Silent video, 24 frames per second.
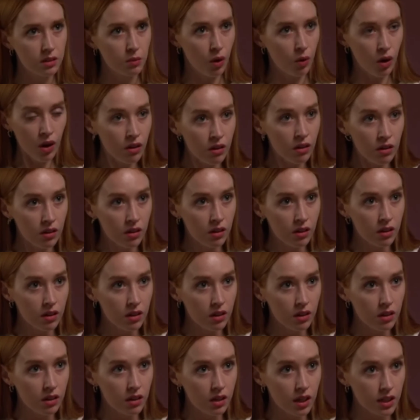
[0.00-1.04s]
What?
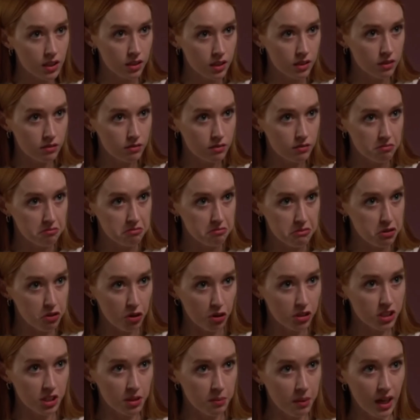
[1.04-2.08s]
It didn't
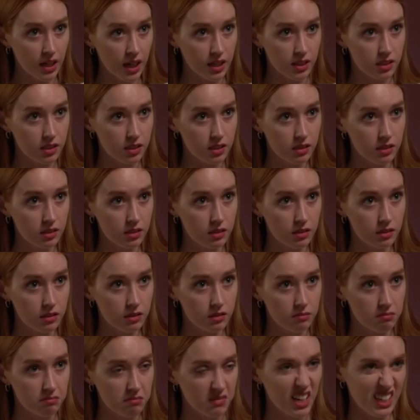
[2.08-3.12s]
cross your mind.
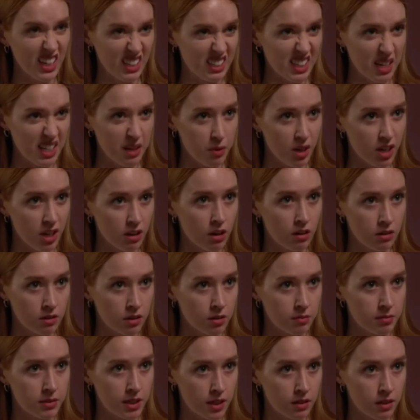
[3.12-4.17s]
Kind of same way a
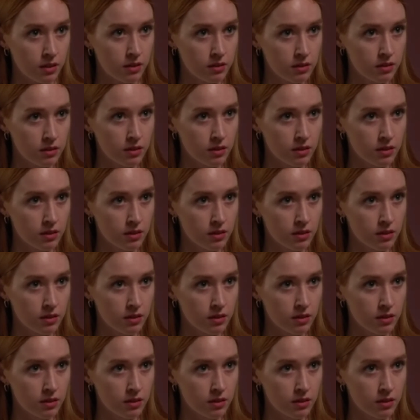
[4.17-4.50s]
condom didn't.